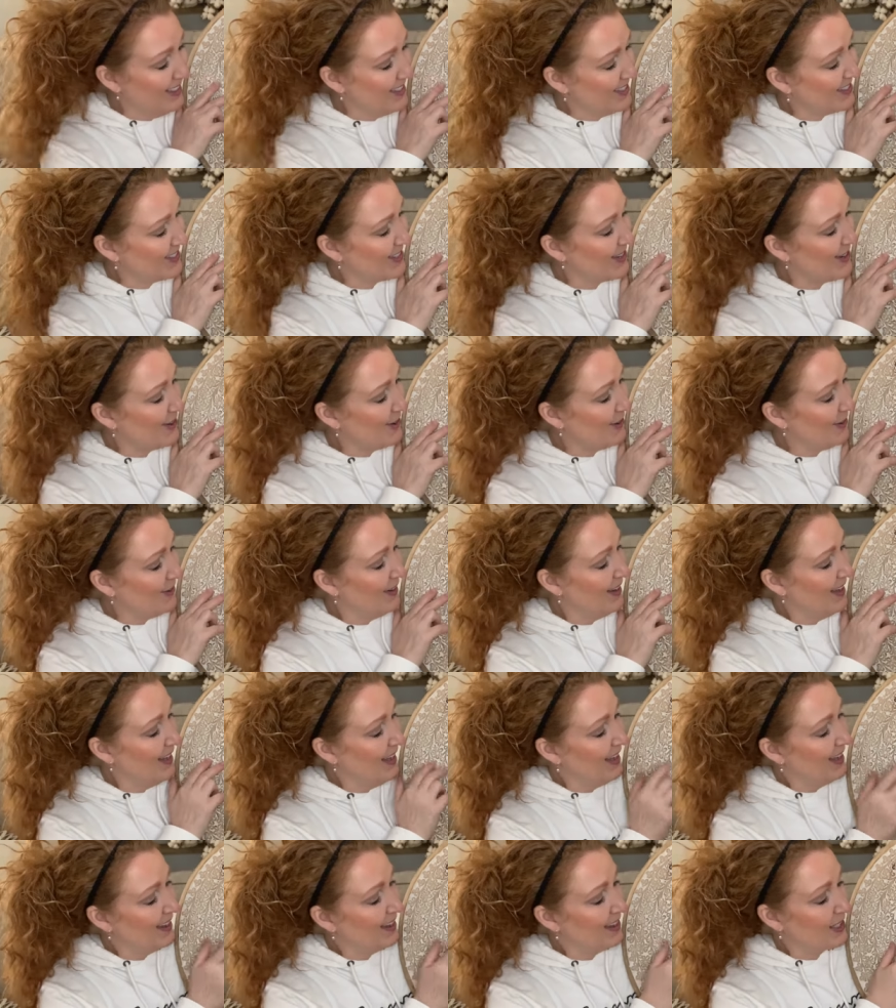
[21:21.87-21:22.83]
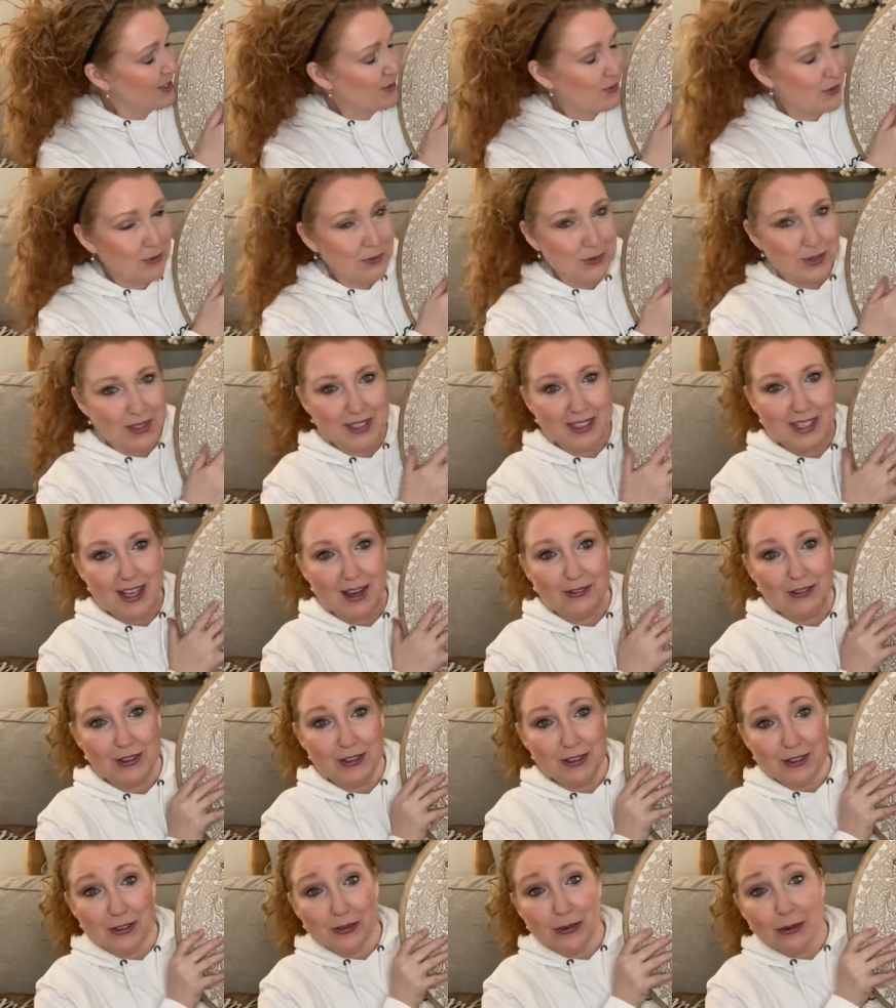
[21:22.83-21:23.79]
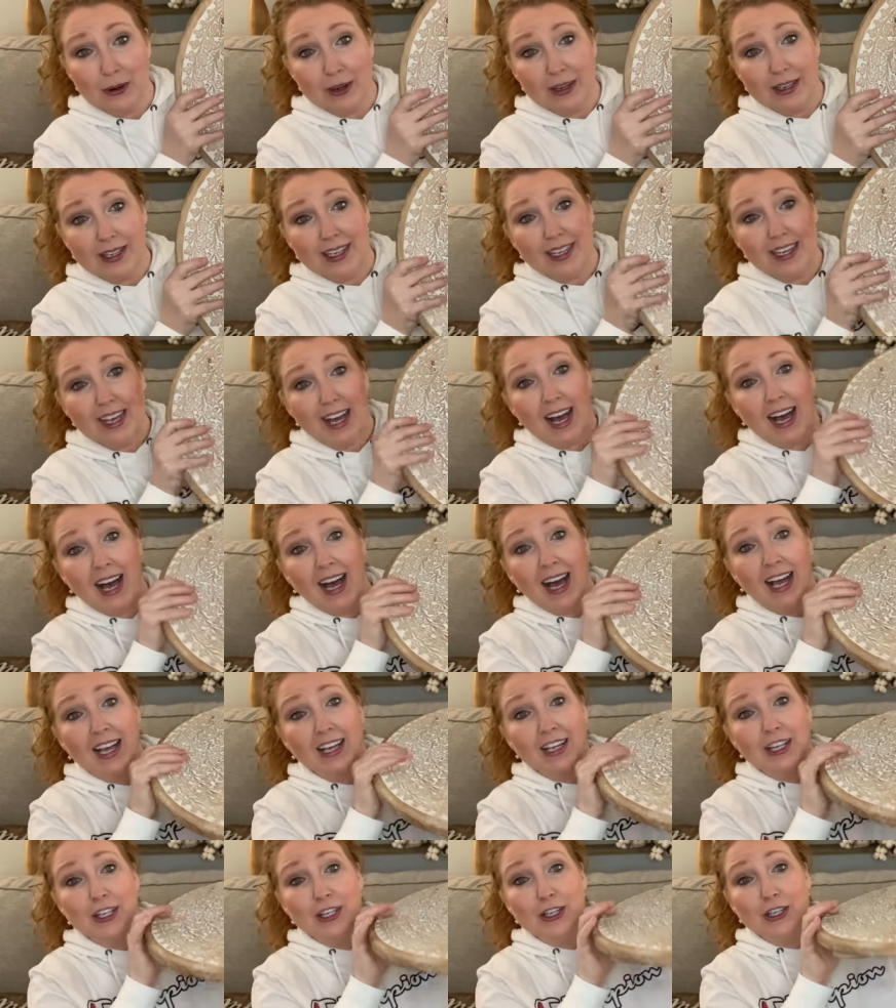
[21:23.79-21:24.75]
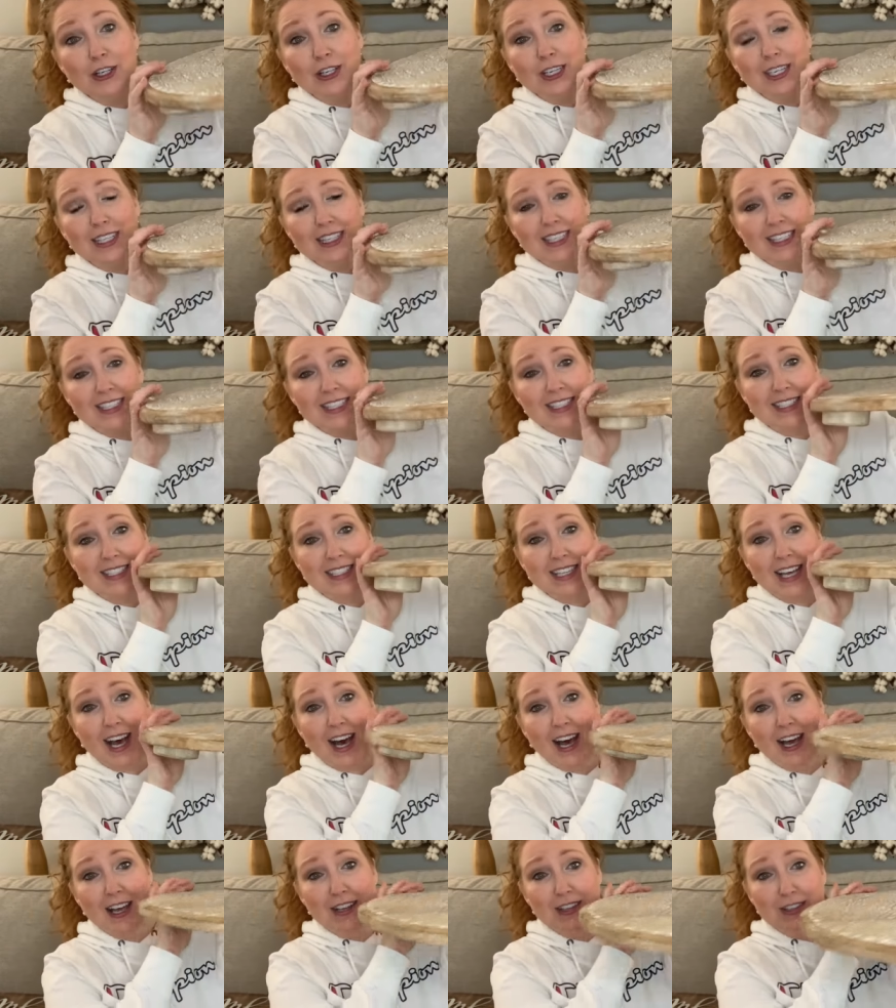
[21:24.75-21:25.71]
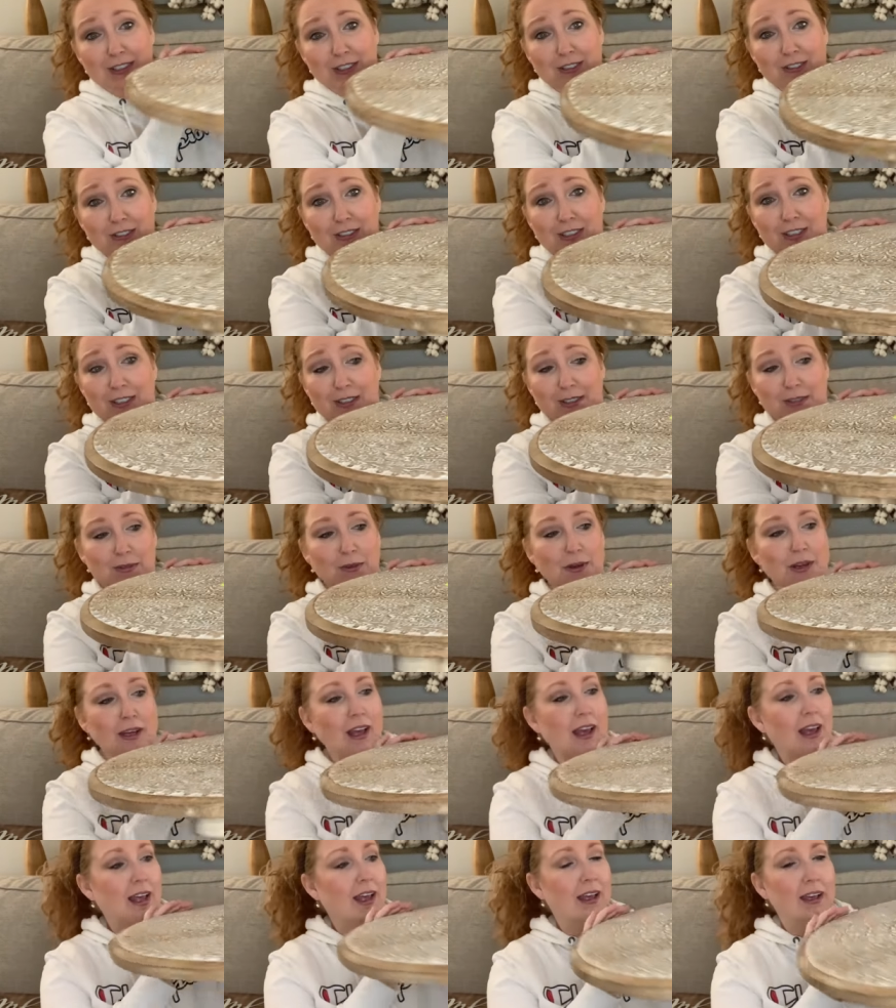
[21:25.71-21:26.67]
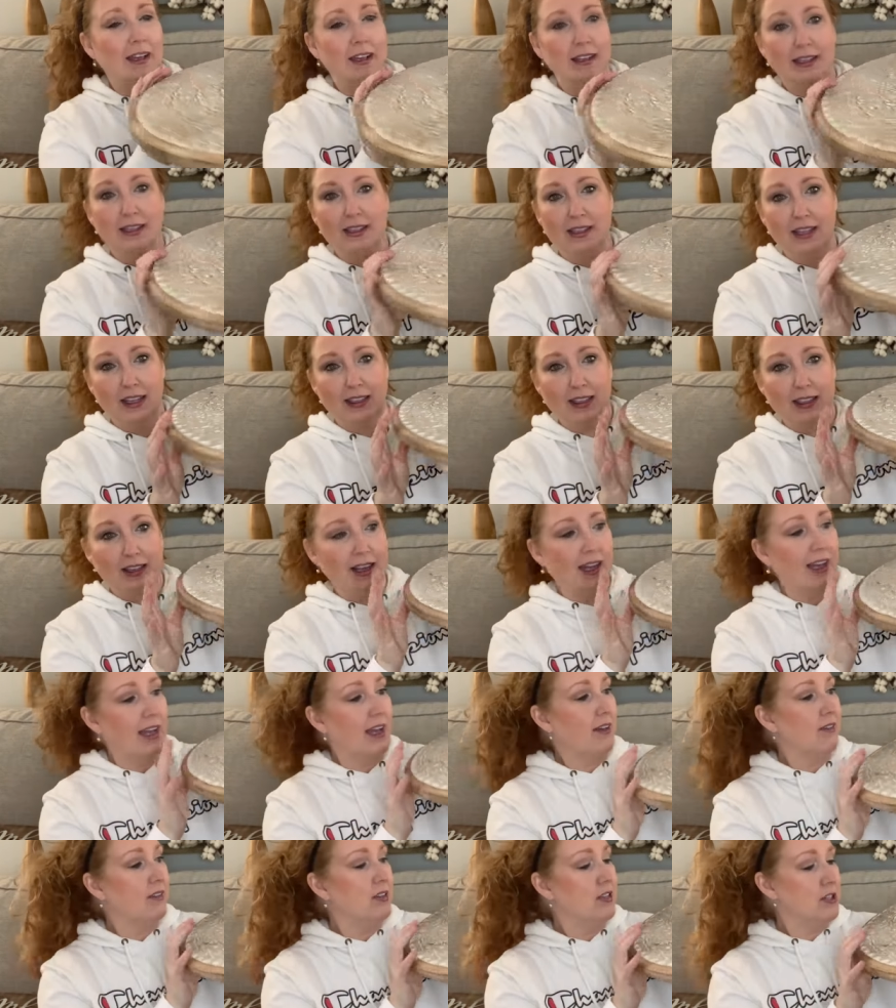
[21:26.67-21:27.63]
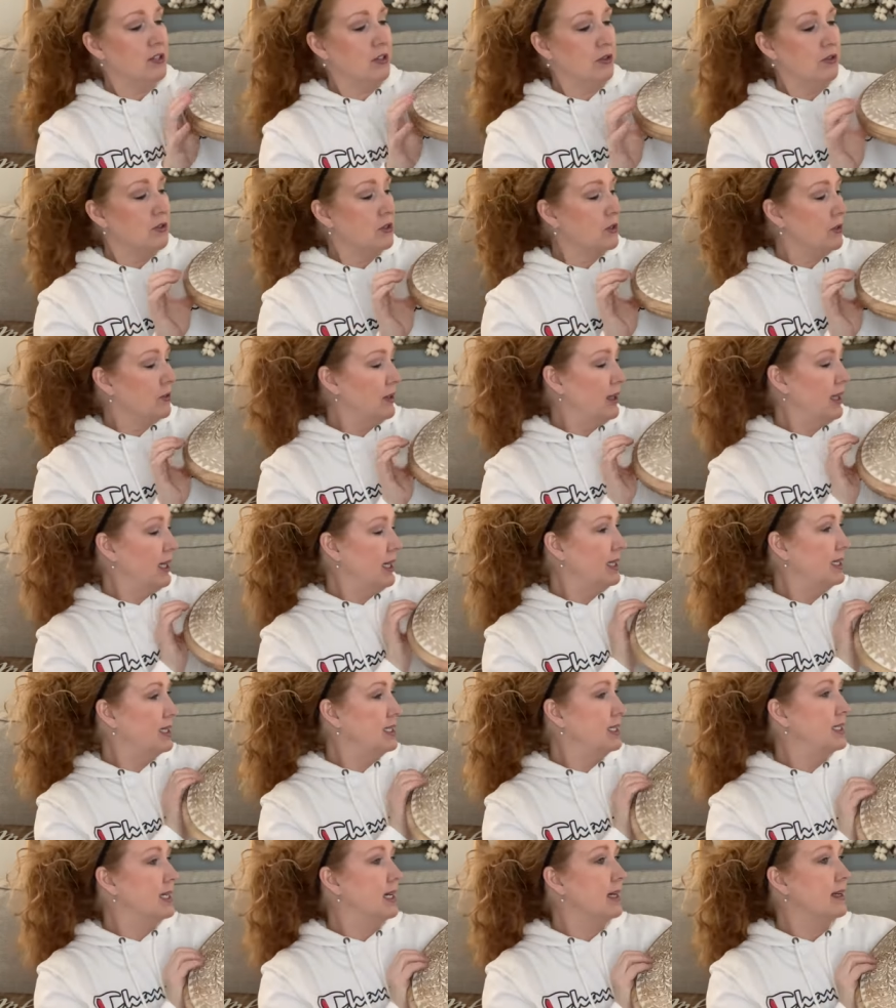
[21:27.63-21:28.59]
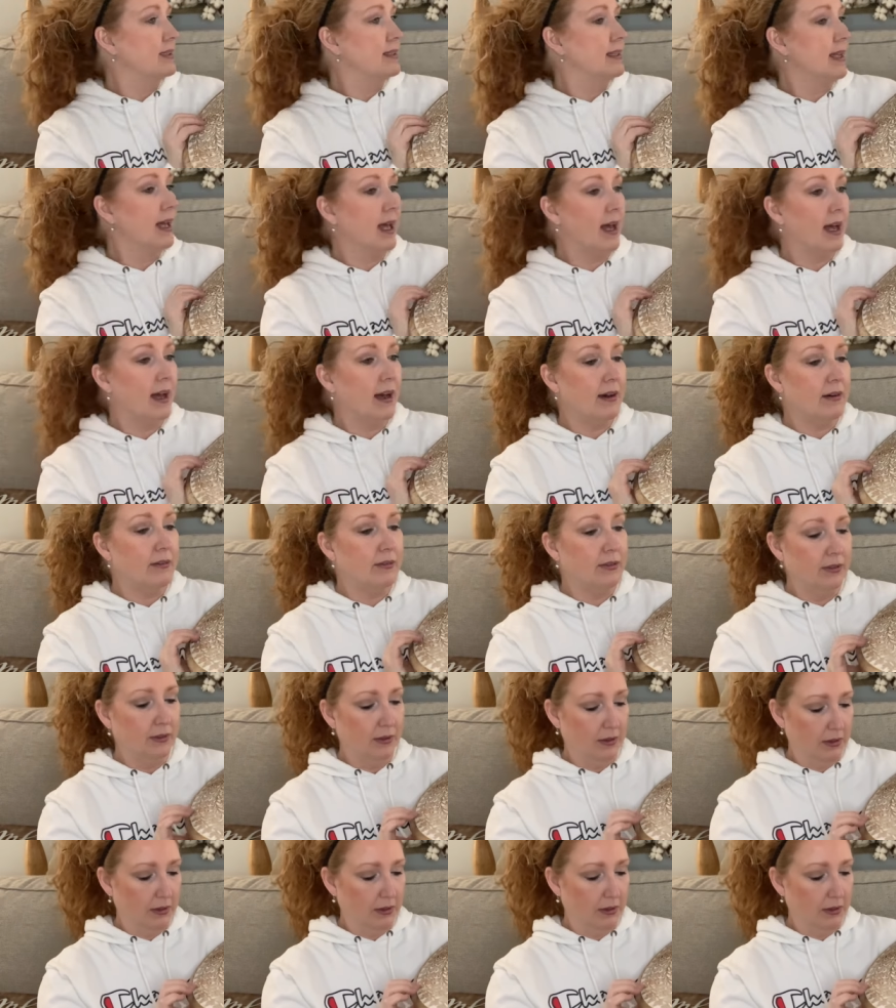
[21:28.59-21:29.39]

so this one was 729. Look at the size of this one. Nothing I have to do to it. It does have